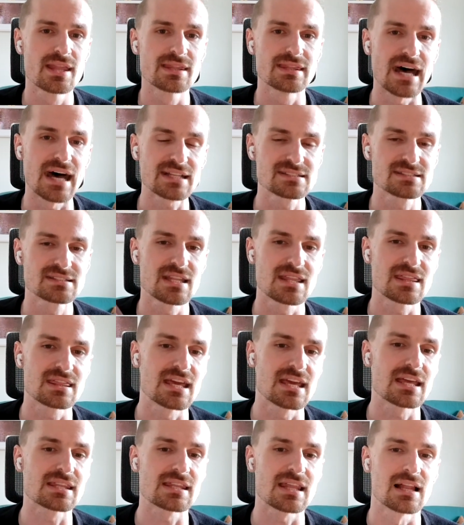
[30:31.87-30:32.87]
that's the
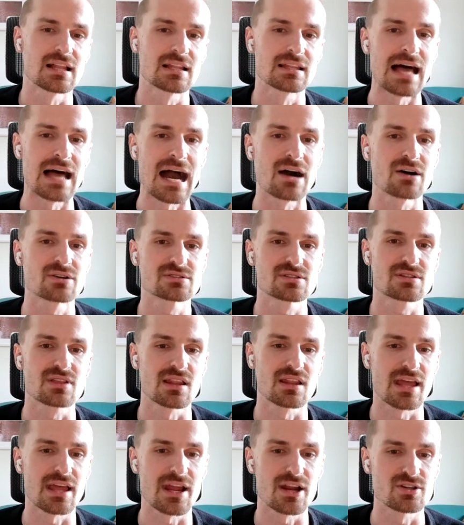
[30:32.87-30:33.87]
thing that allows the
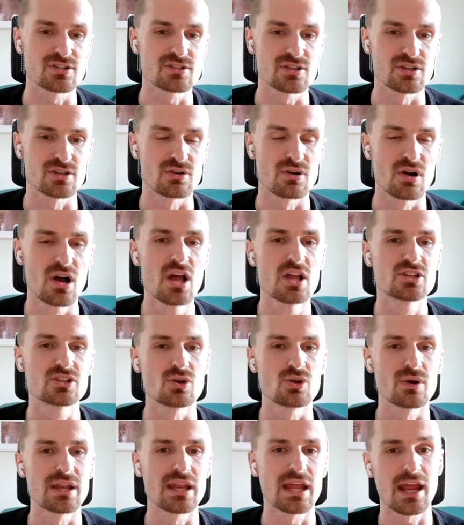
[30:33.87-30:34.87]
layer two
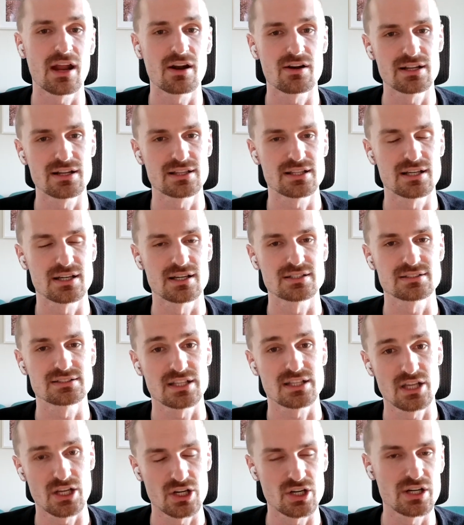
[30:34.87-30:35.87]
to inherit the
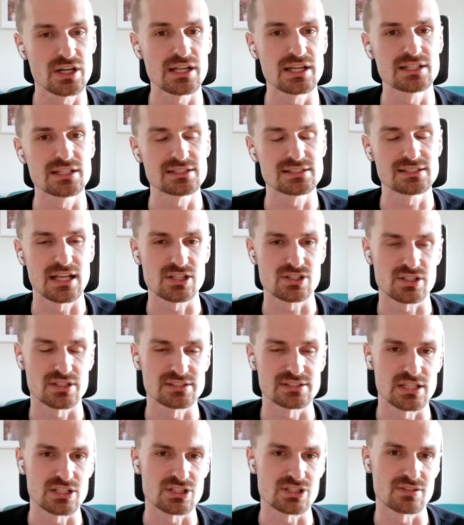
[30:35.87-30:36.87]
security and
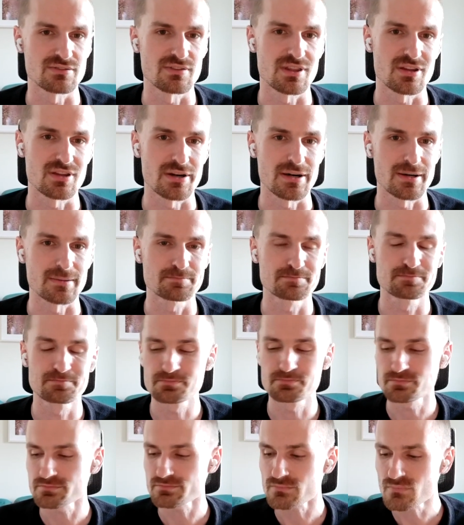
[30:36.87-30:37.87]
decentralization of Ethereum.
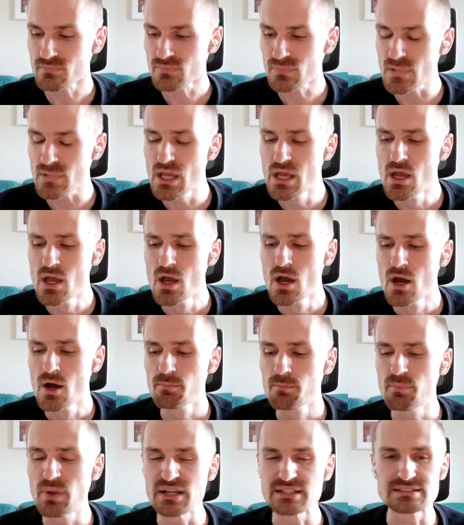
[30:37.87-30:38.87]

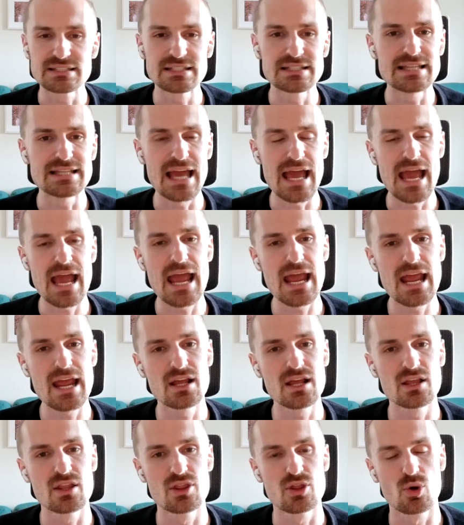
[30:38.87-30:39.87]
But
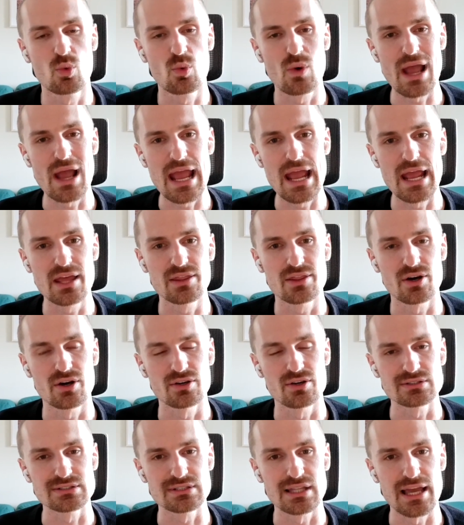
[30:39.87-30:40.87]
today, the way
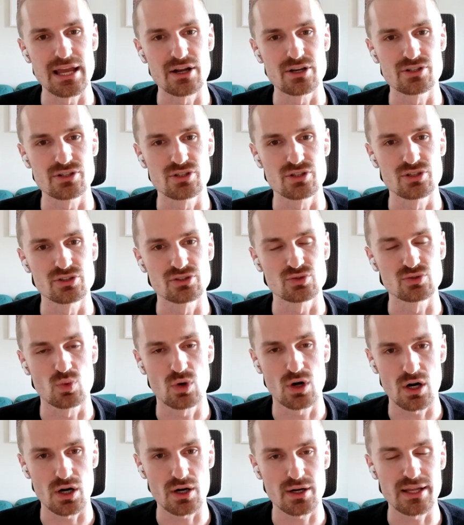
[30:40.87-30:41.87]
those layer twos
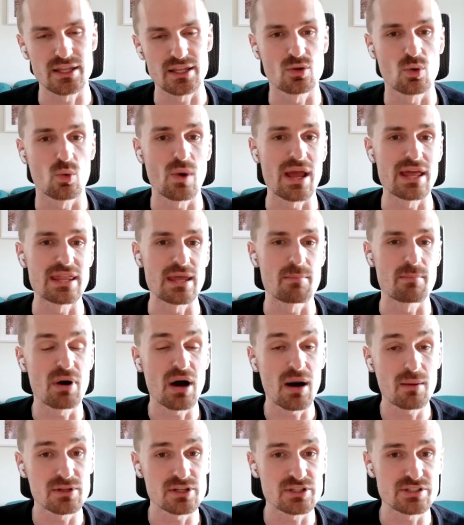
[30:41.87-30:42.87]
work and the way they
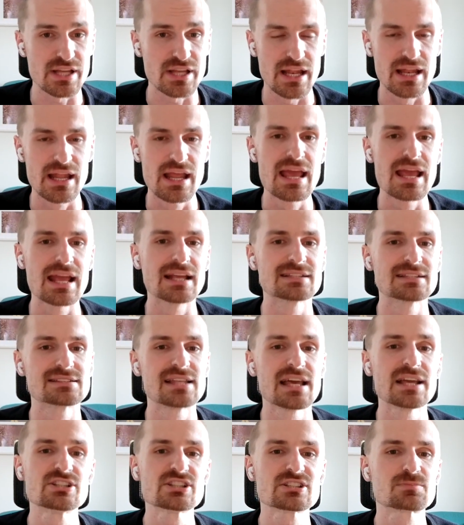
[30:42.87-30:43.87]
publish it is
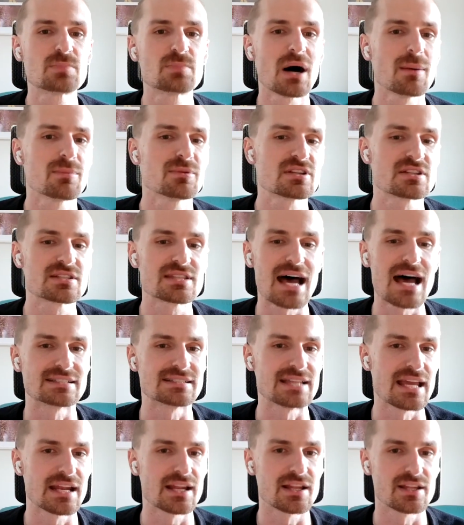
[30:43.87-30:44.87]
they just publish that
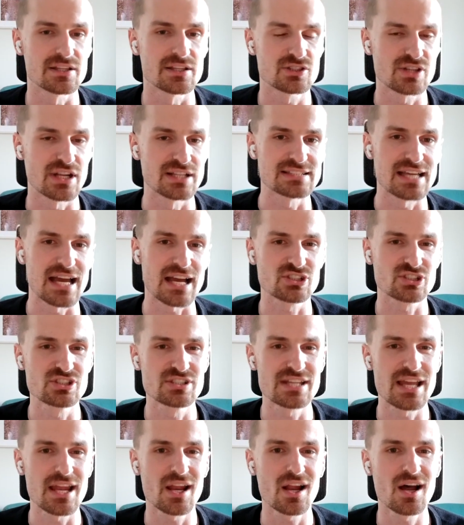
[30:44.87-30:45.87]
data, the transaction
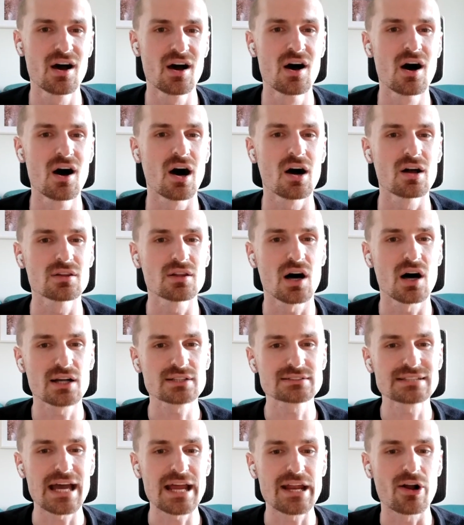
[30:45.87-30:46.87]
data,
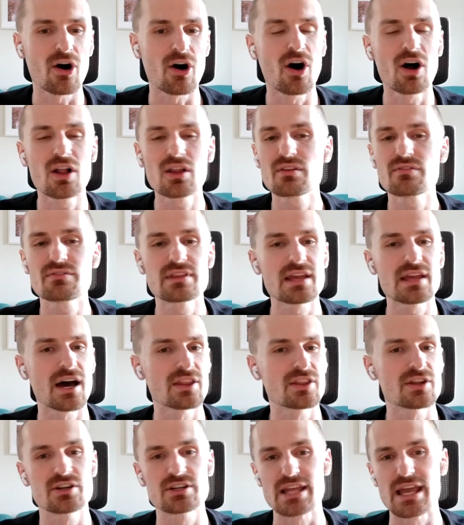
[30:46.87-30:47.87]
alongside all of the
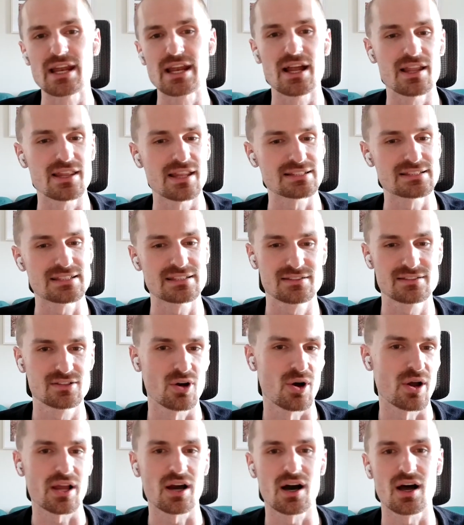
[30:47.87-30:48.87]
other data that's
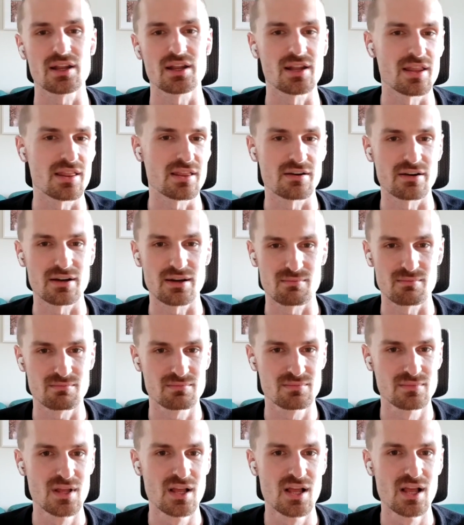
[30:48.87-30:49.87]
going on in Ethereum.
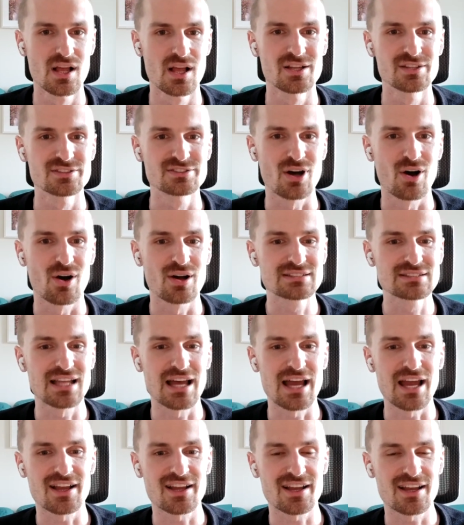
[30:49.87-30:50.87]
So it's
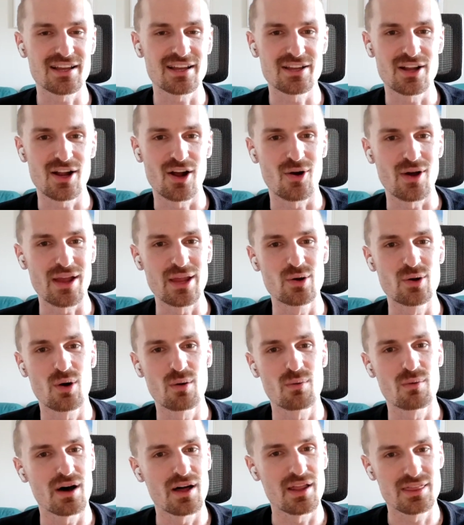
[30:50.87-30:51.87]
like, you know, in a
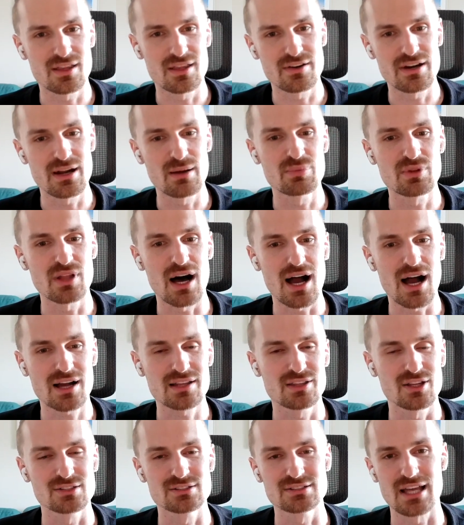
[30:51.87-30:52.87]
Ethereum block,
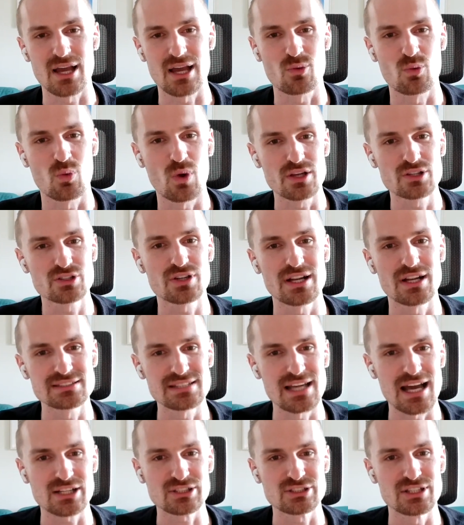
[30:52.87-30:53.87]
there's like one
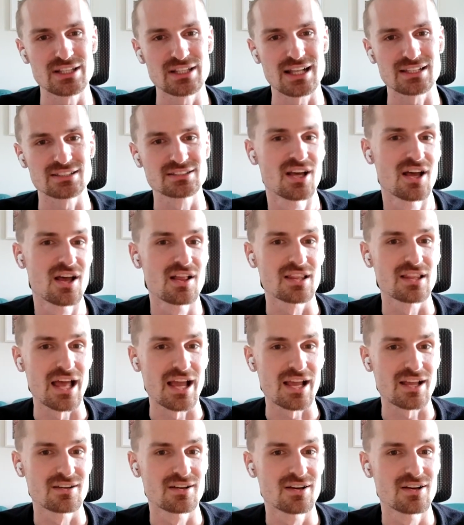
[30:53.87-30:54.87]
transaction that's
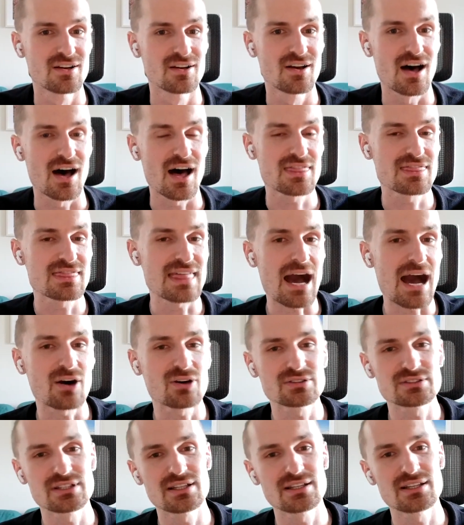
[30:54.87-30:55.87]
like a
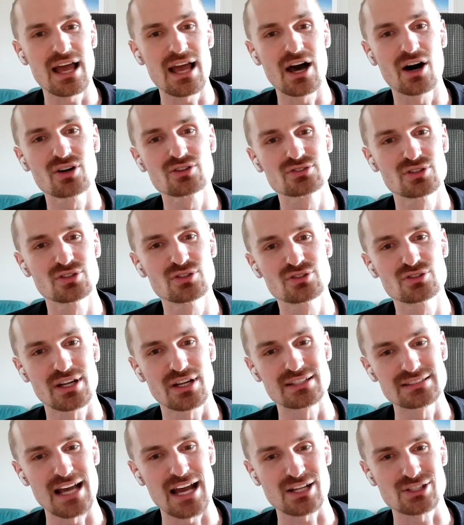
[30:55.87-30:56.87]
thousand L2
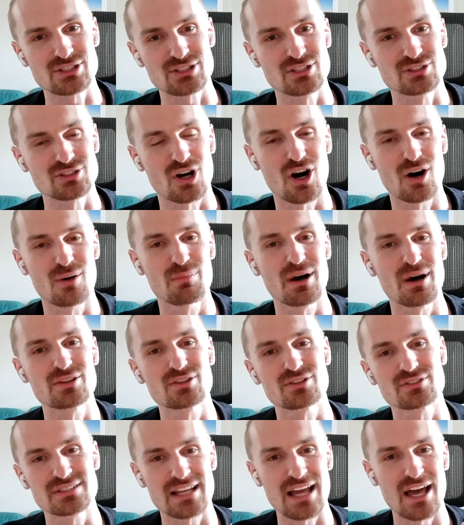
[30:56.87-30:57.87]
transactions all
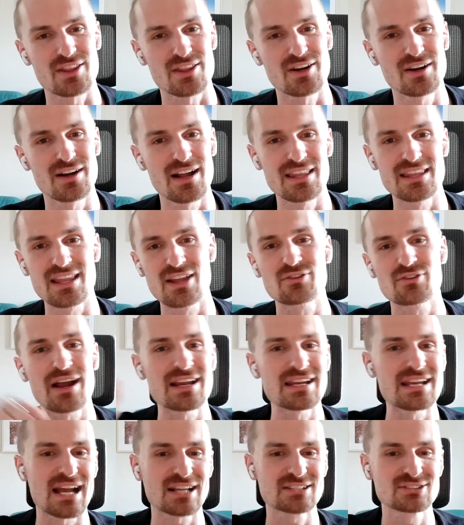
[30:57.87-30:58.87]
bundled together. And then right
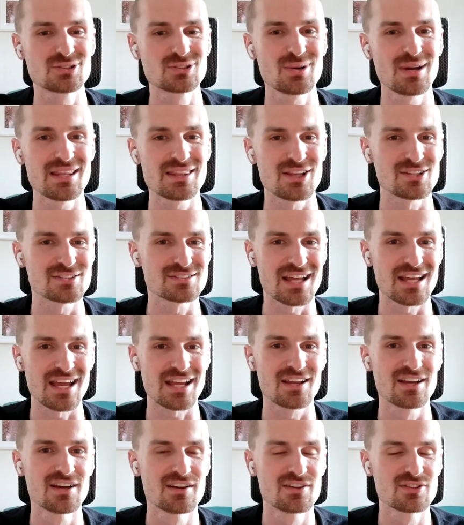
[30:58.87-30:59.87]
next to it, there's
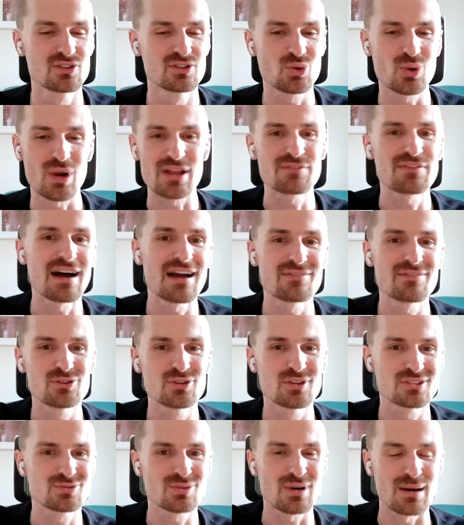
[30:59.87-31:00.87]
like 25
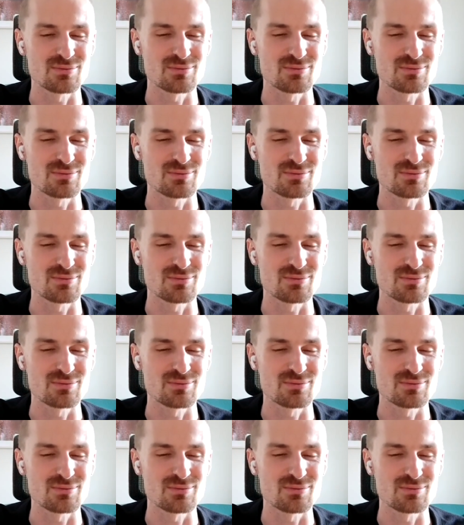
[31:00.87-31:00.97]
Uniswap